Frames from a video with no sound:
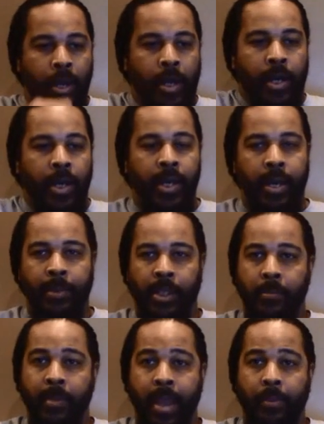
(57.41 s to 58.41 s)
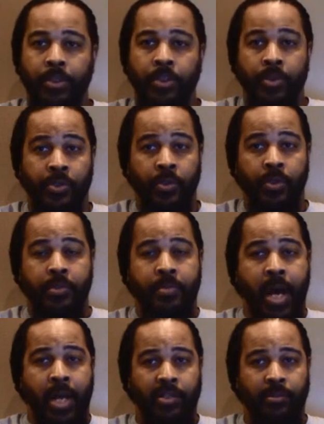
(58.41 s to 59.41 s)
and I'm going to get back with you as soon as
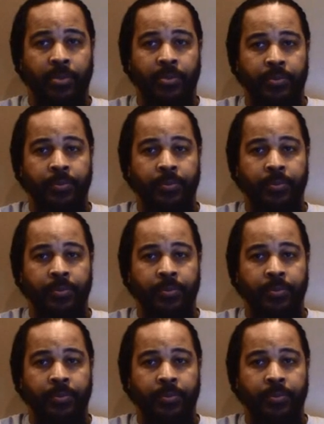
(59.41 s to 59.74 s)
possible.